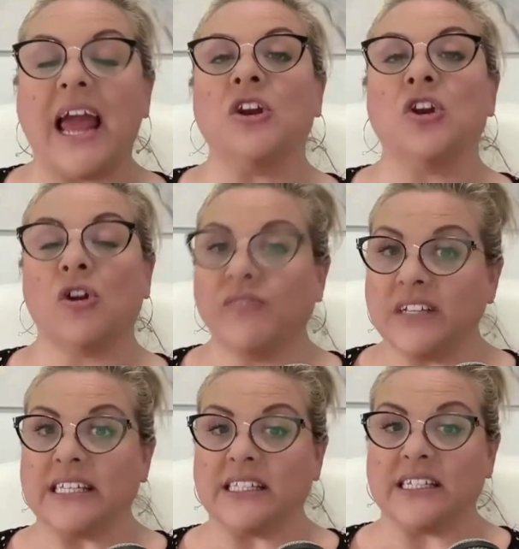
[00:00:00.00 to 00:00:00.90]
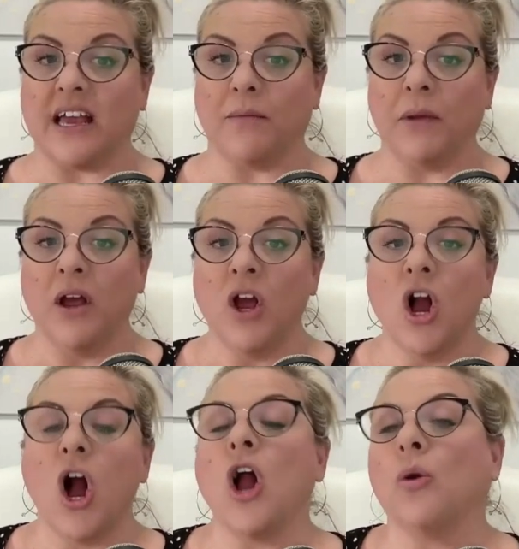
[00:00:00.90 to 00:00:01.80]
and nervous system
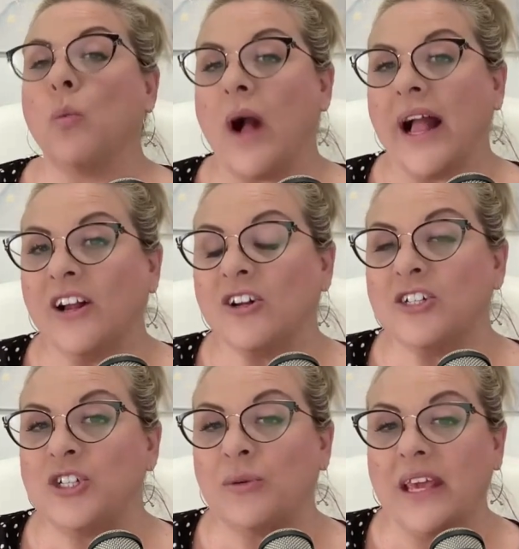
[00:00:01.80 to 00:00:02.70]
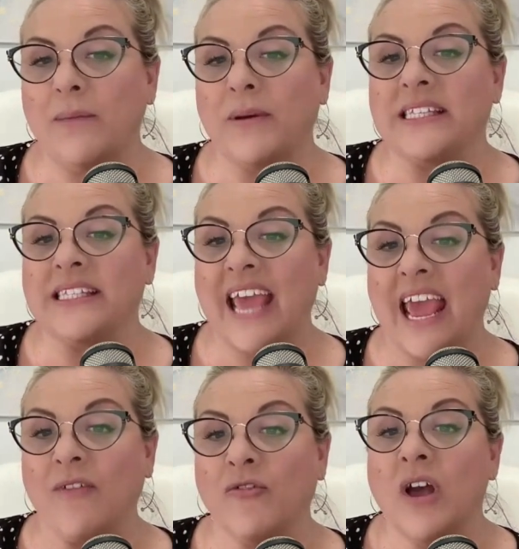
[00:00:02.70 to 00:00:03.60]
are wired to keep us
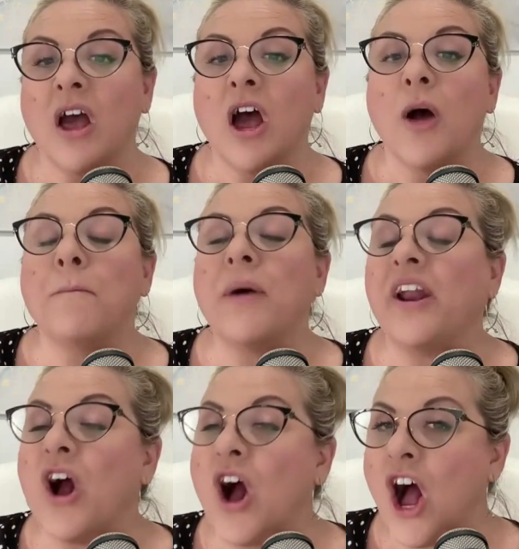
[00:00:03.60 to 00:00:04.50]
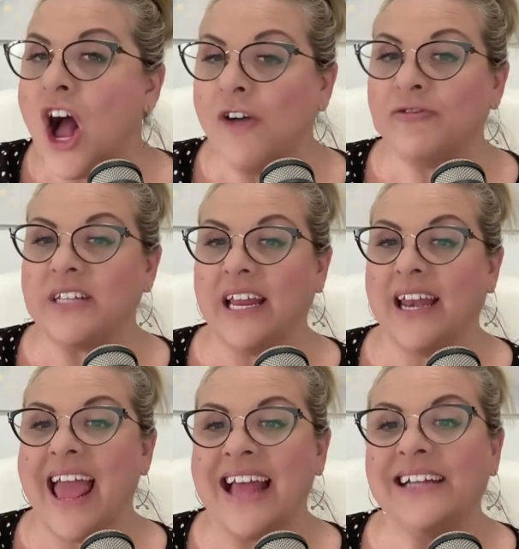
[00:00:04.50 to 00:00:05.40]
safe, but often
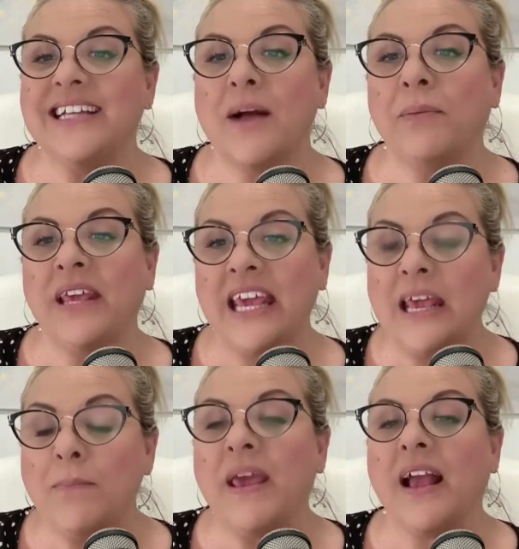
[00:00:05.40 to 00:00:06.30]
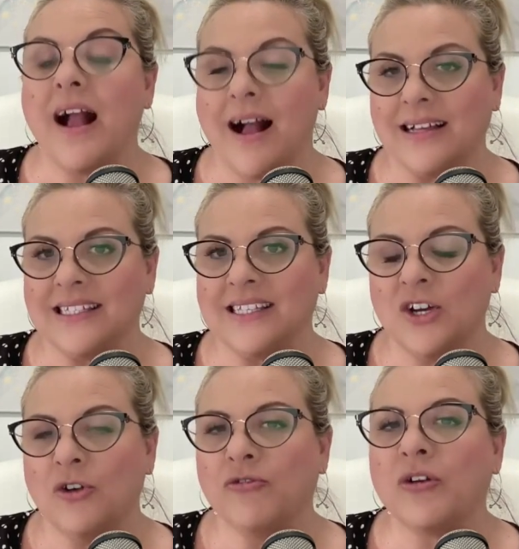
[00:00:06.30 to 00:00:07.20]
end up keeping us
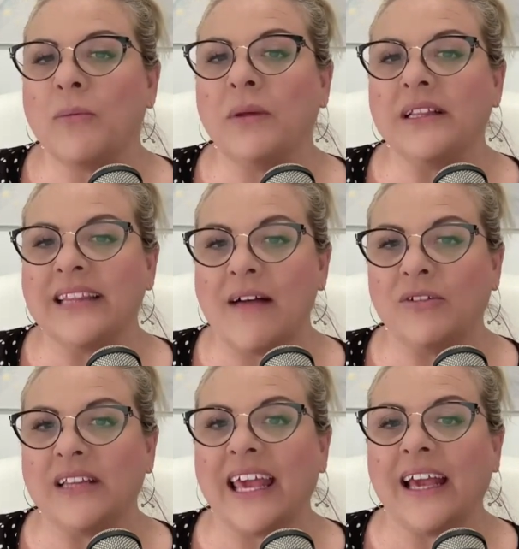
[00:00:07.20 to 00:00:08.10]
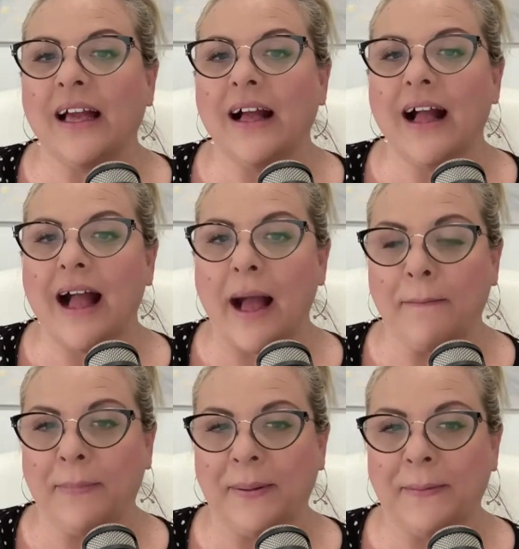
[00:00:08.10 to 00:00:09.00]
from leveling up.